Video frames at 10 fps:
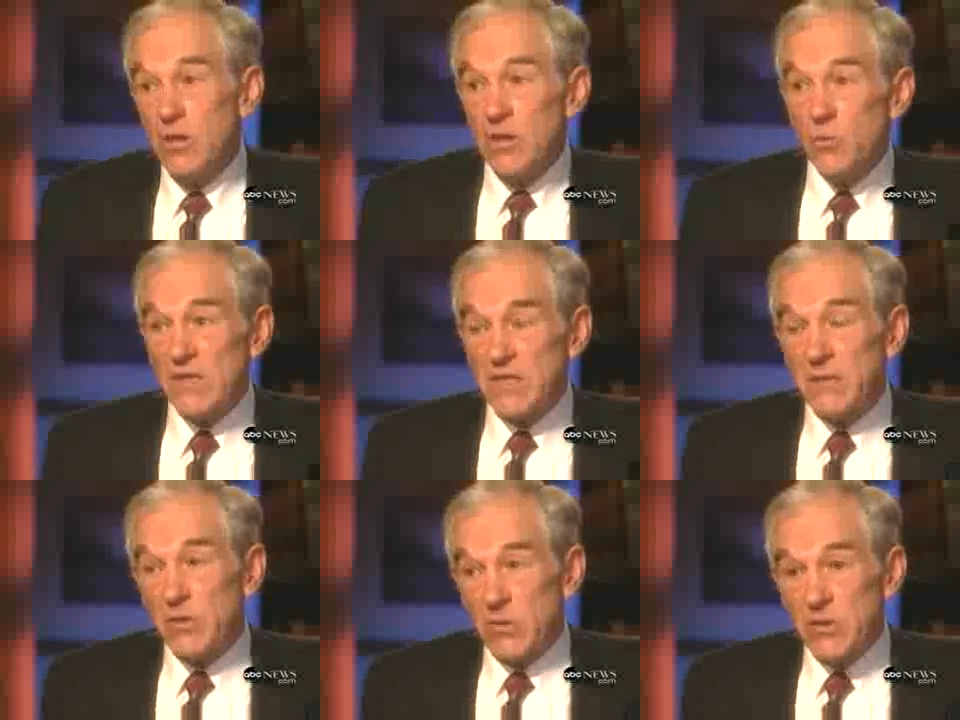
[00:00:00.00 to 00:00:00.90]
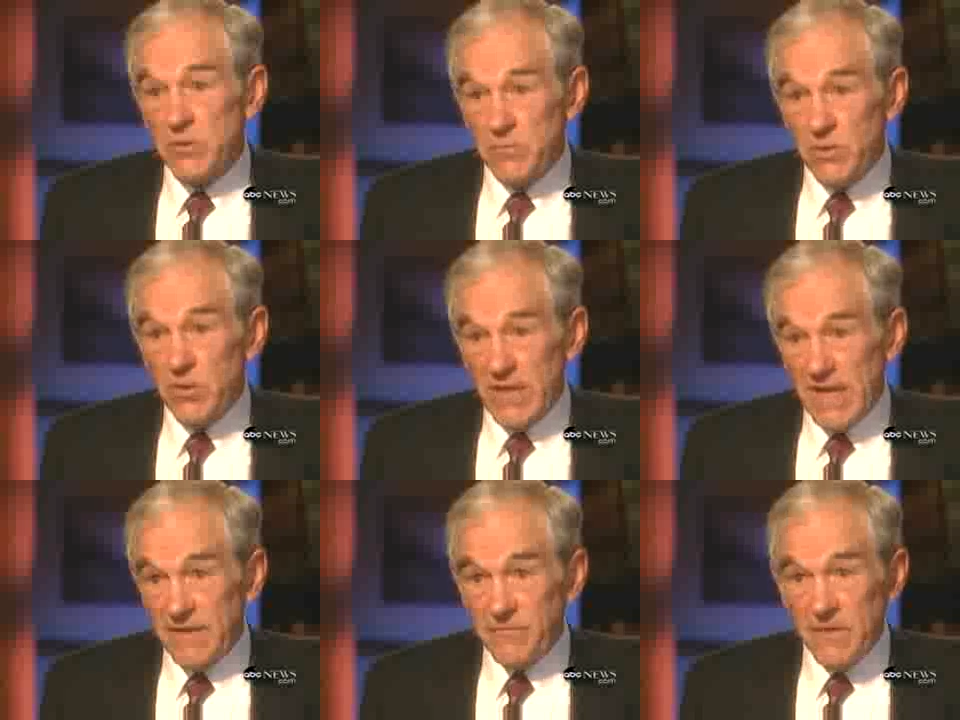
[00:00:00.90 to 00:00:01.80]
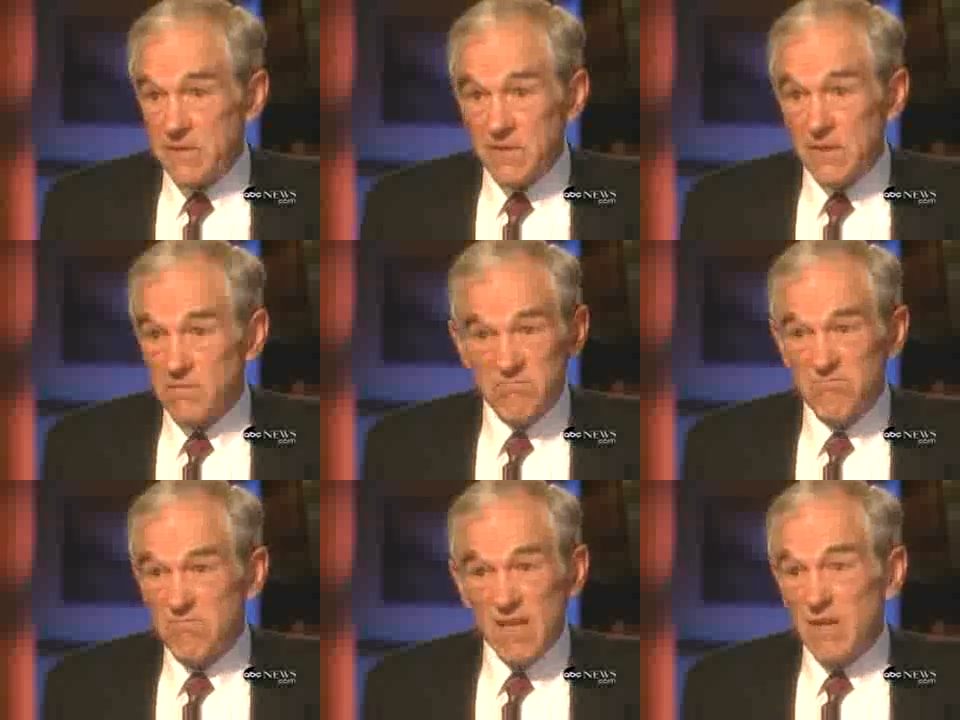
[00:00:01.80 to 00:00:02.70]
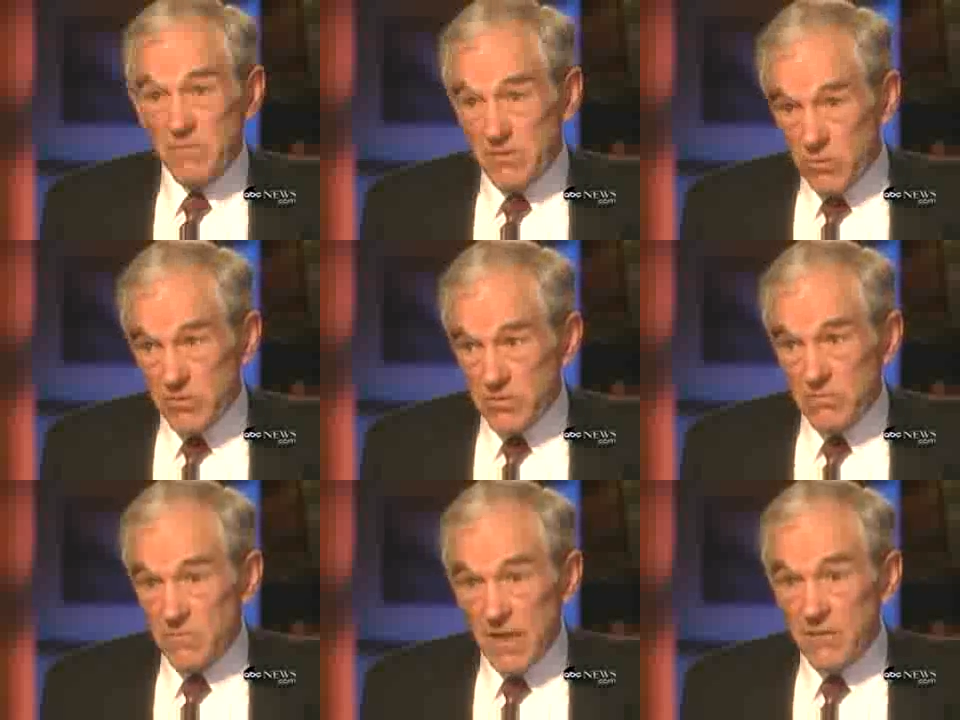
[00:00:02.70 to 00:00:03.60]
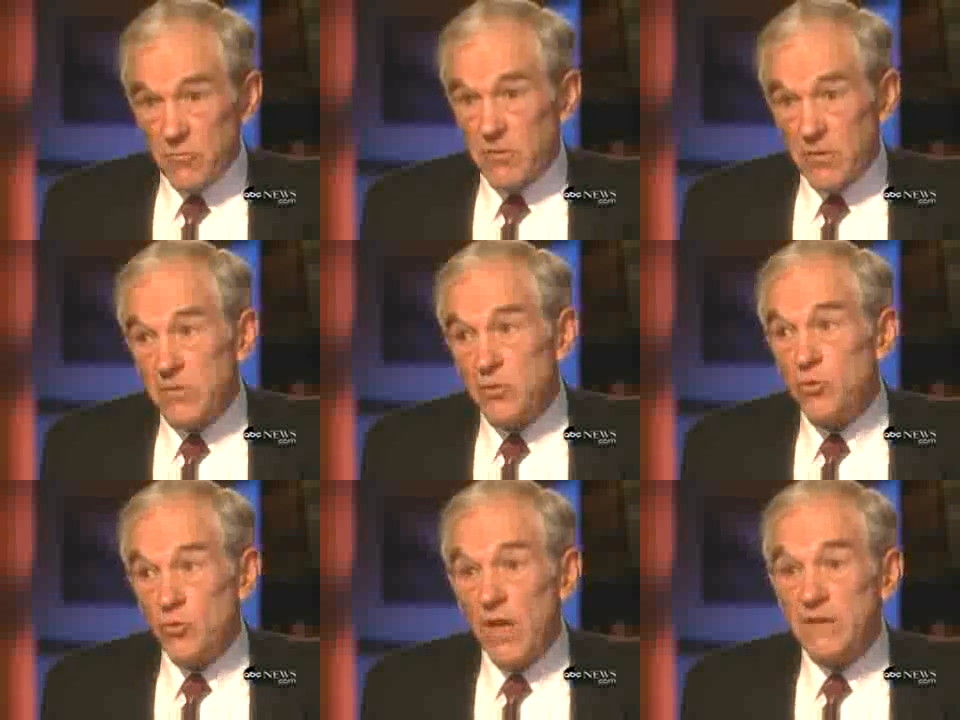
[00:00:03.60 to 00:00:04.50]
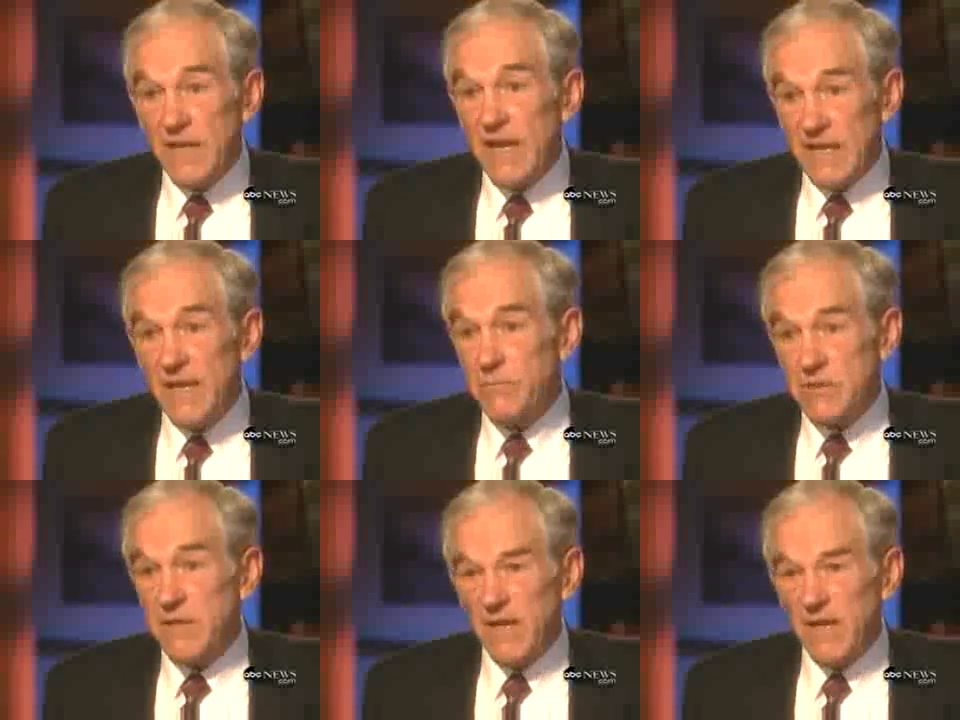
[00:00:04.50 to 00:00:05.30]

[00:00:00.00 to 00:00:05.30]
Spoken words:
There was an immigration bill that had a fence in it, but there was to attack amnesty.